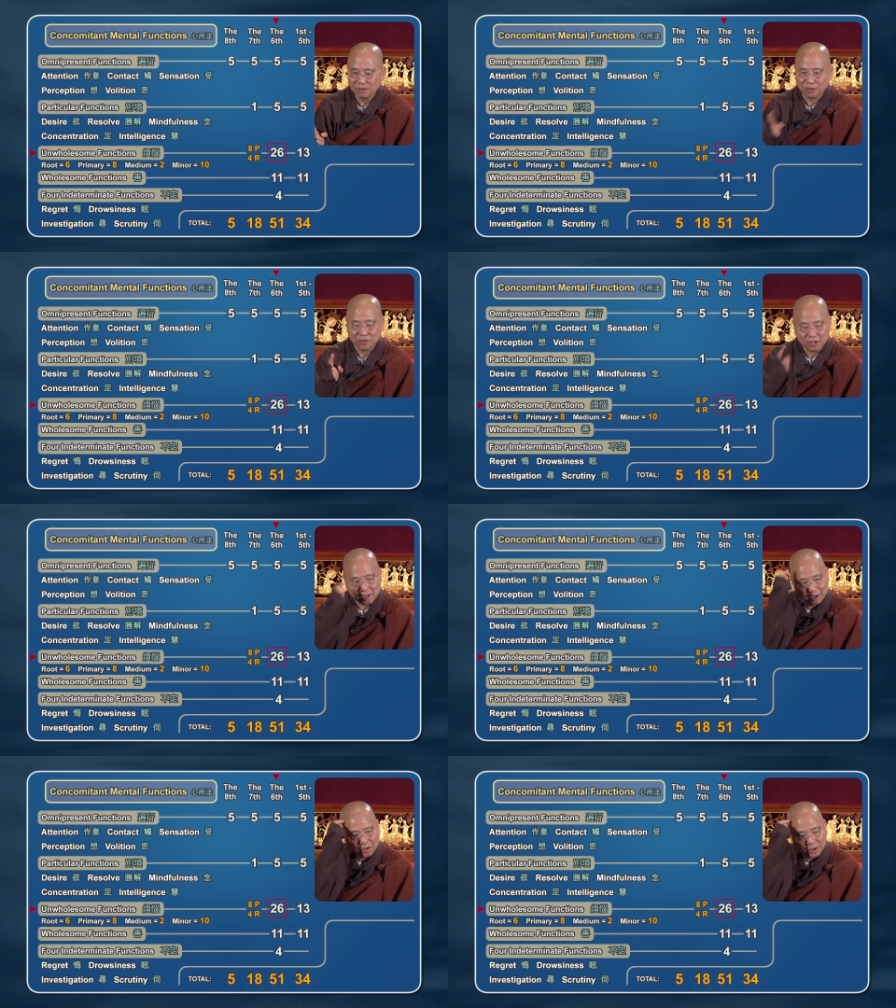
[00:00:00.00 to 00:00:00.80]
Your
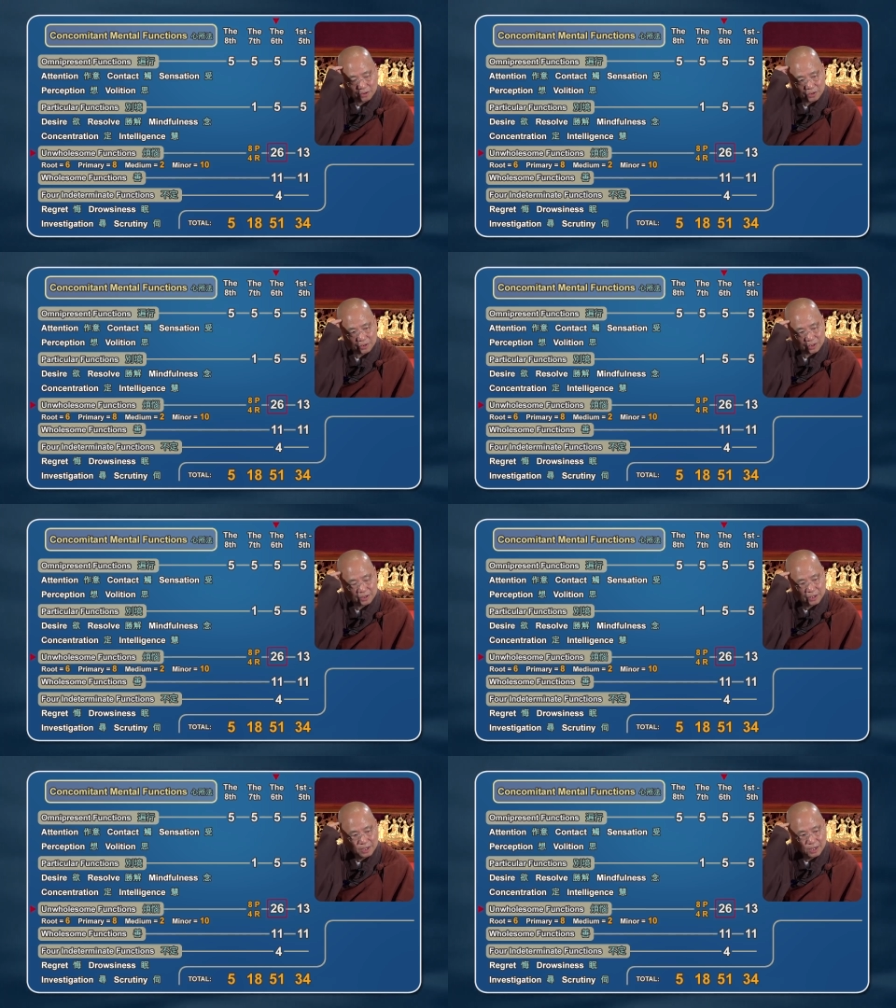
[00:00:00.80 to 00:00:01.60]
thinking
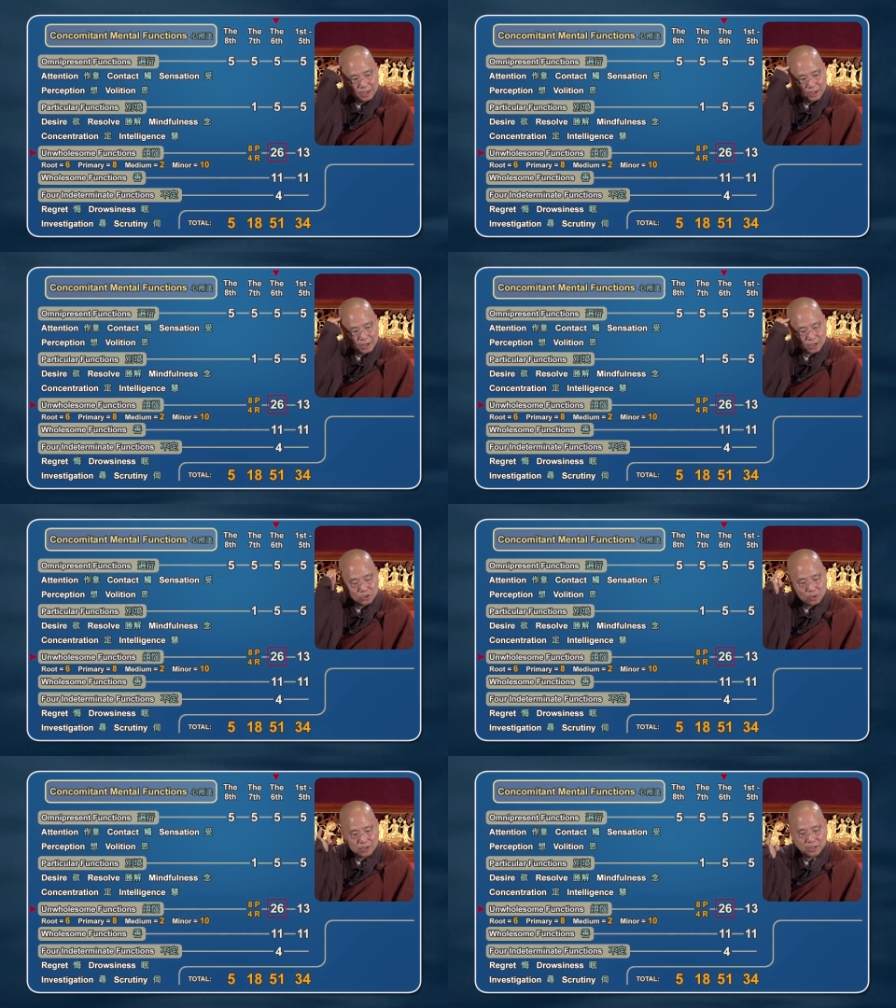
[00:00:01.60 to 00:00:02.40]
consciousness
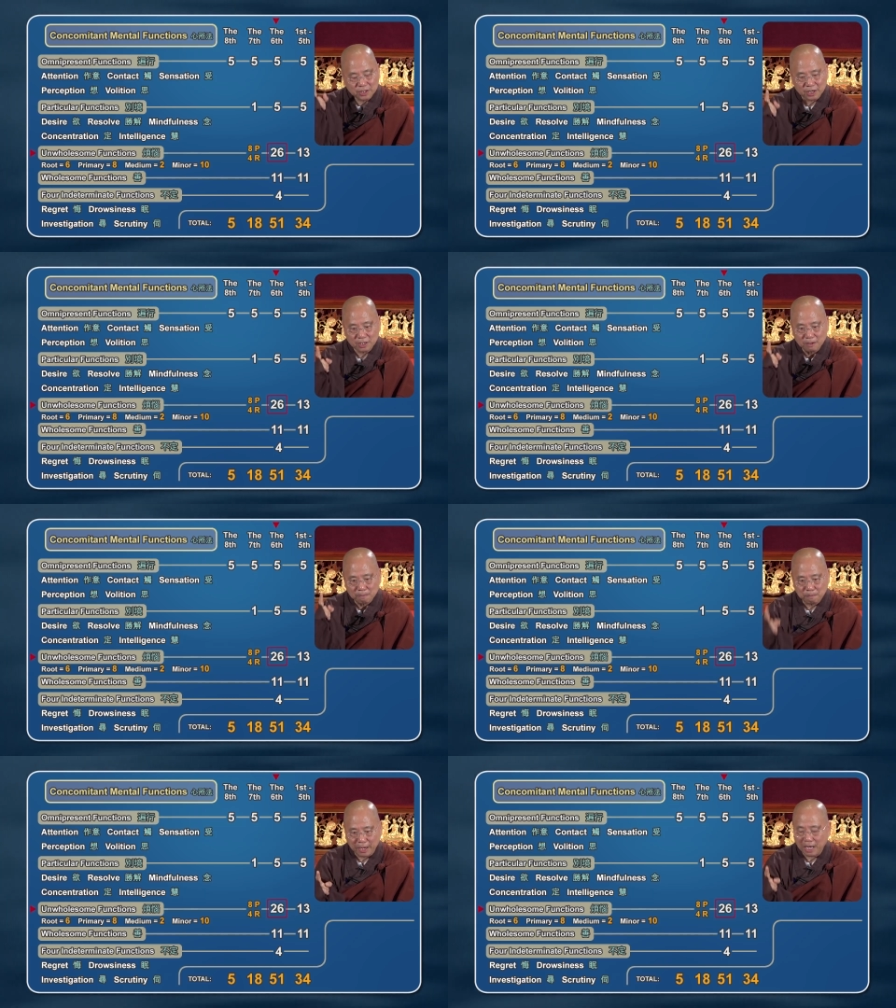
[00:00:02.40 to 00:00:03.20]
has
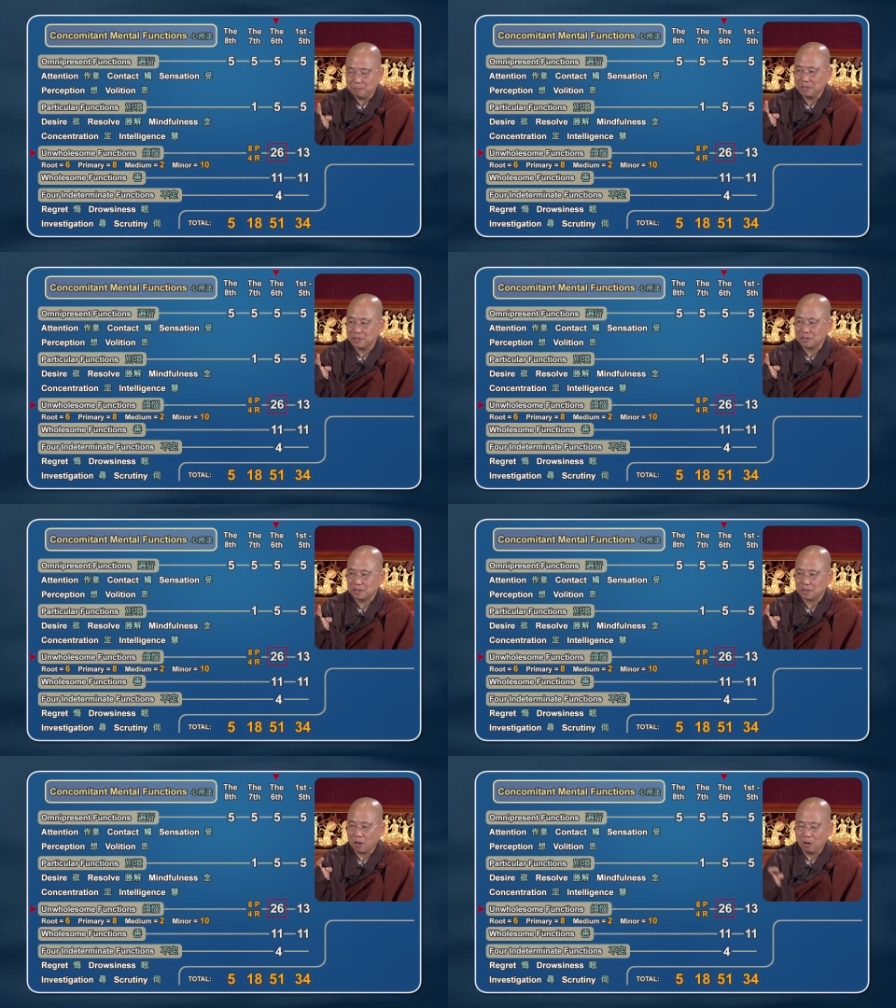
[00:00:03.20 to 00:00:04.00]
26 bad
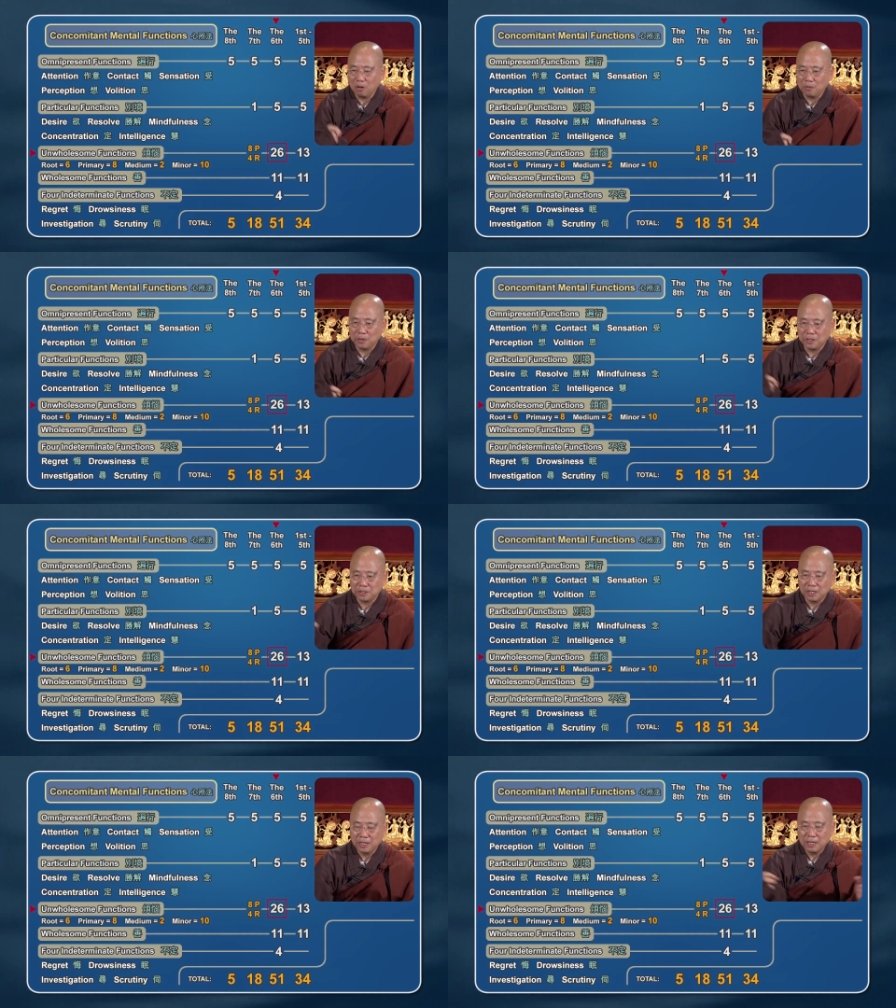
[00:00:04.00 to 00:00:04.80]
ministers, always